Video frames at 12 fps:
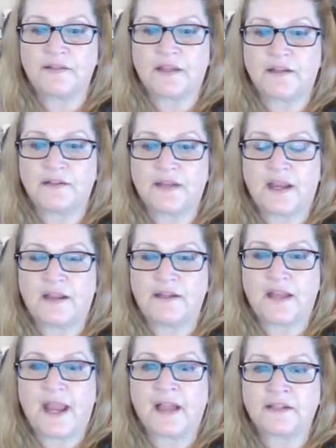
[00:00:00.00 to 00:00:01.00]

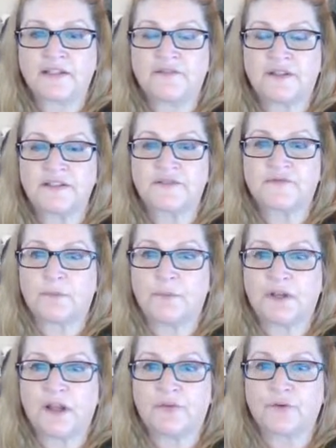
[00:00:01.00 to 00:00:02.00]
activist from
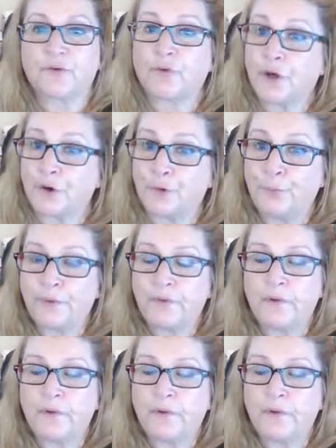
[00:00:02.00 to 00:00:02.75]
another group.